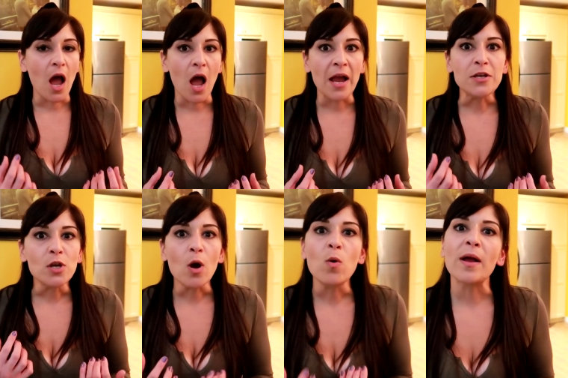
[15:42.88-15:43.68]
I
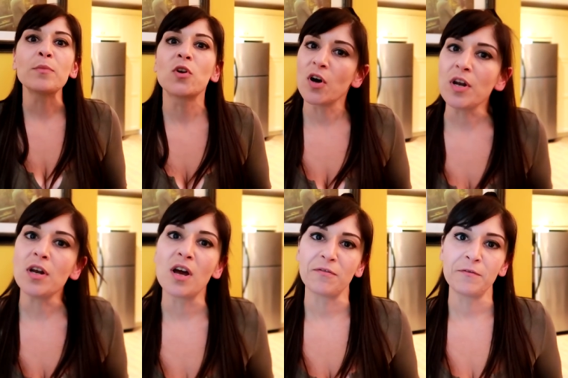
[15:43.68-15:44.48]
know I'm good
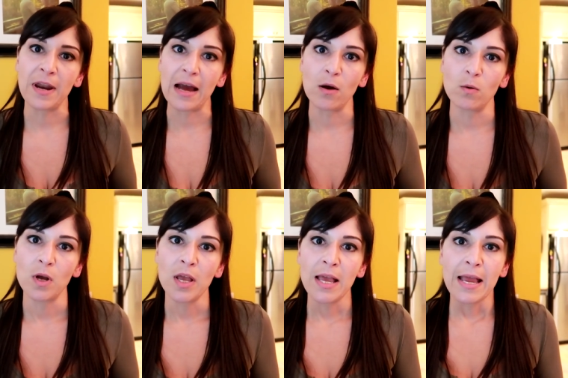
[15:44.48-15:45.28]
enough now.
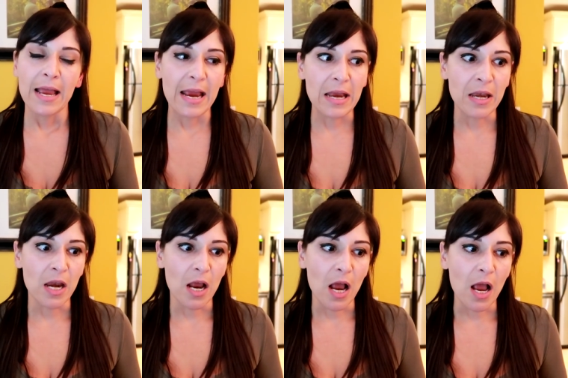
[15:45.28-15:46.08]

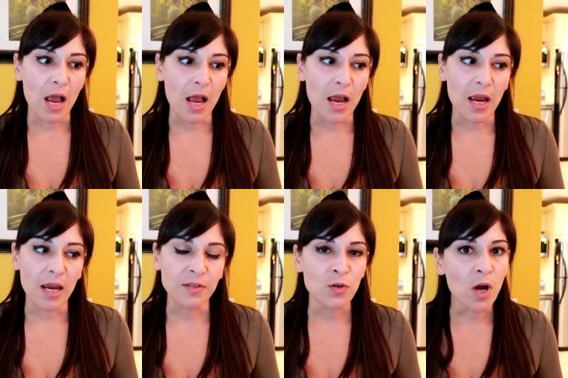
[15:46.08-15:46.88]
And
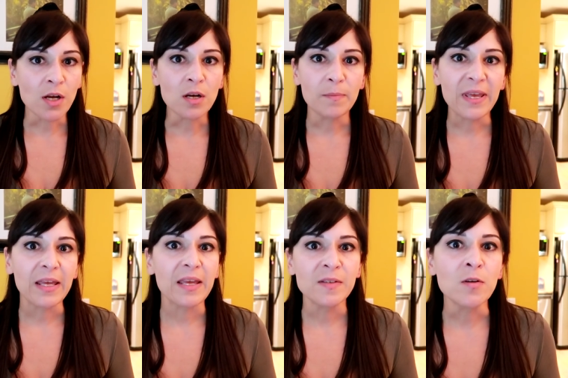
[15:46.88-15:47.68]
it's not gonna be
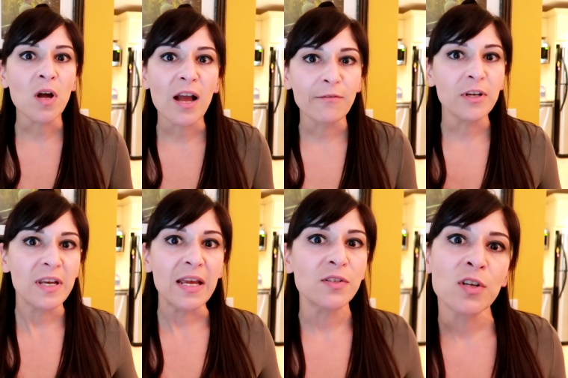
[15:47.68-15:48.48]
easy. Not every
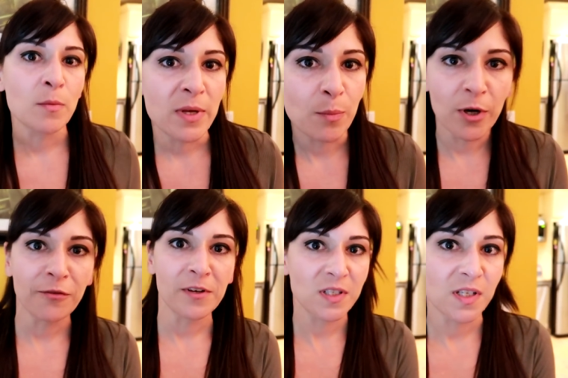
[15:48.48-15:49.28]
day is gonna be a
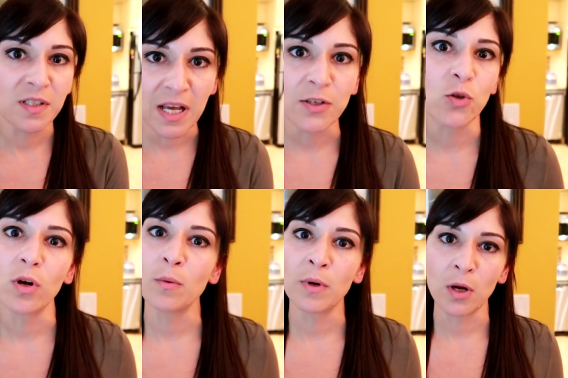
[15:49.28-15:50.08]
perfect success
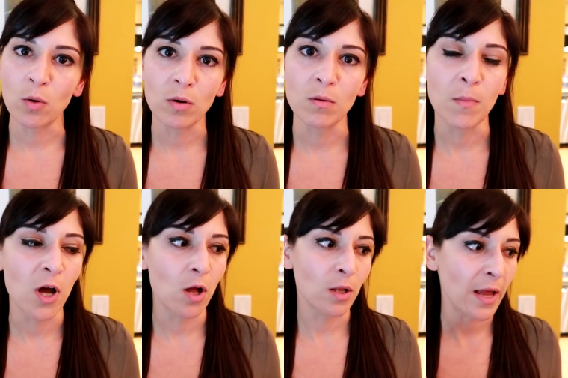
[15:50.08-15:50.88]
story when I go to the
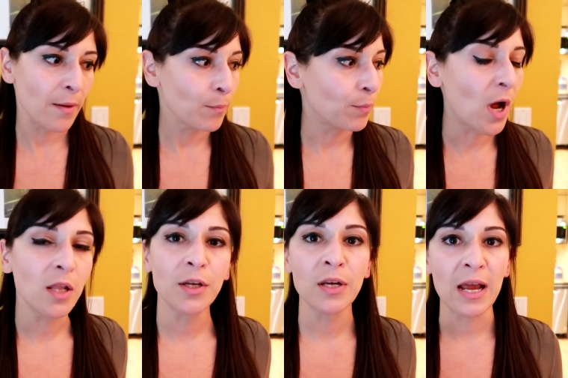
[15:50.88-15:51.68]
mall. I'm
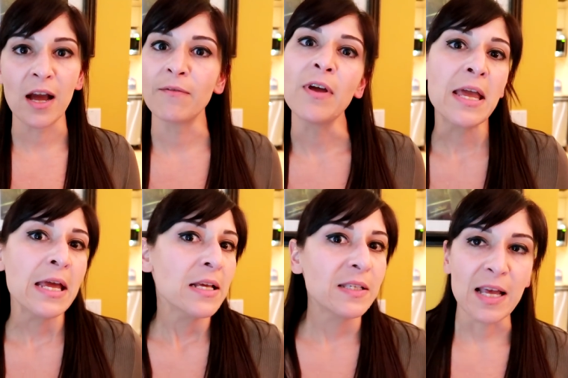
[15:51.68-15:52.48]
probably gonna have
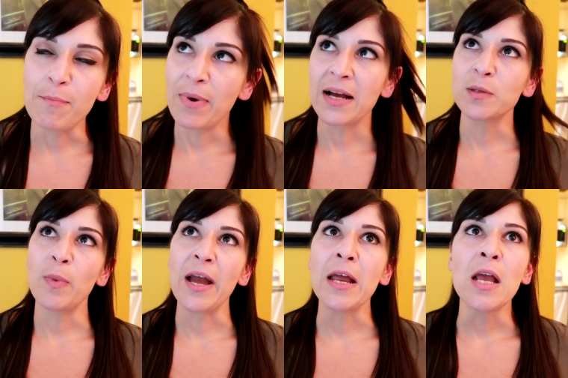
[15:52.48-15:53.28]
setbacks,
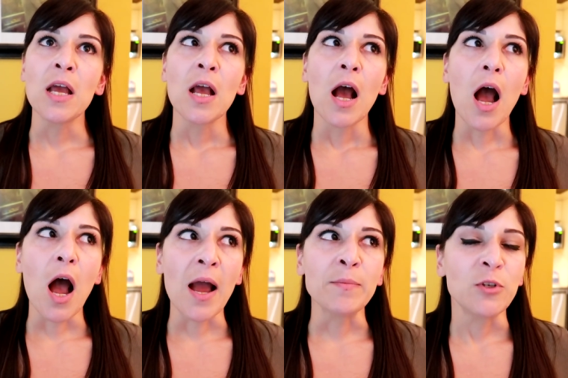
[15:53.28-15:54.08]
but
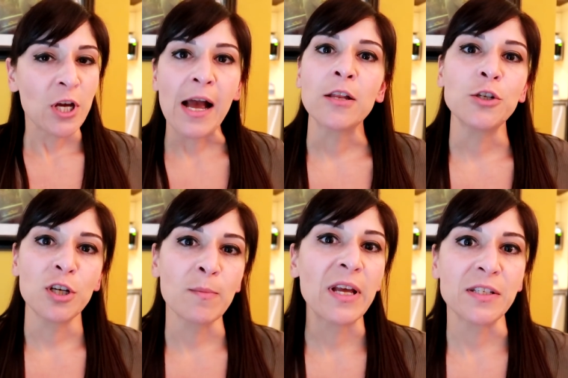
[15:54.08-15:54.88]
I'm
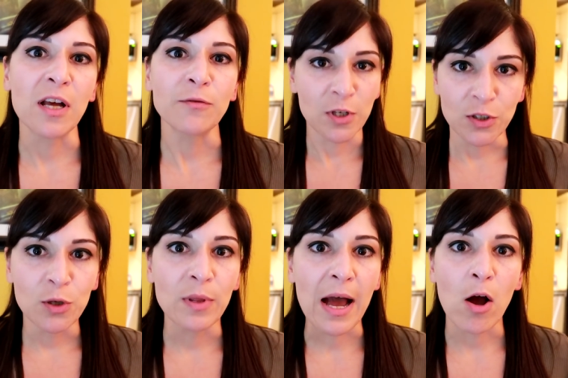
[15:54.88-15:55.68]
challenging myself to
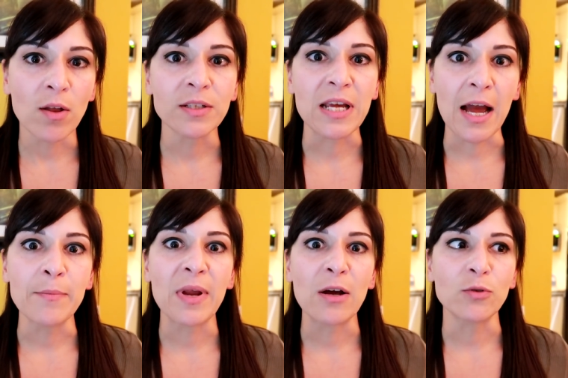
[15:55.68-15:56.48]
do that all the
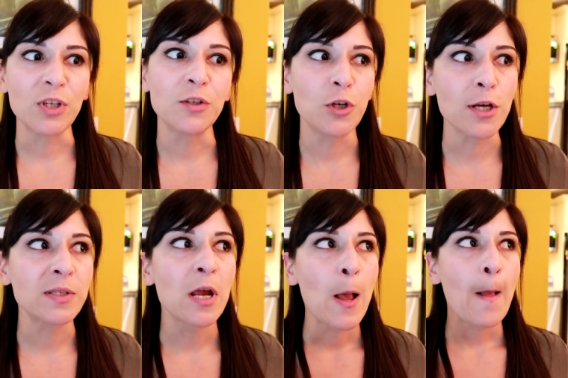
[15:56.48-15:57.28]
time now, to just